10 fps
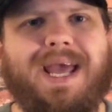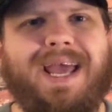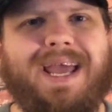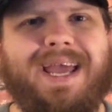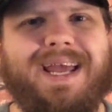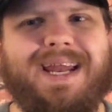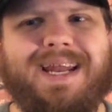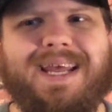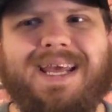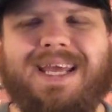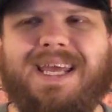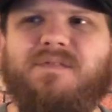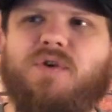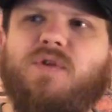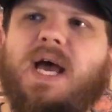and
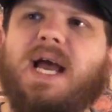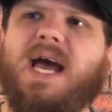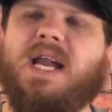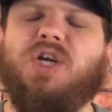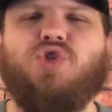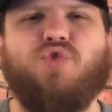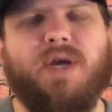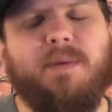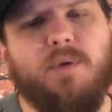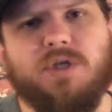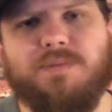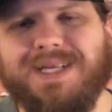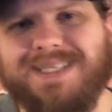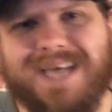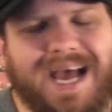give you that kind of dreamer's
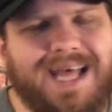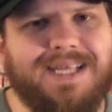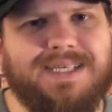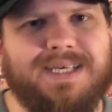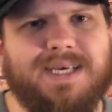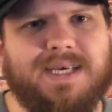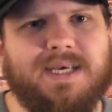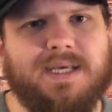mentality.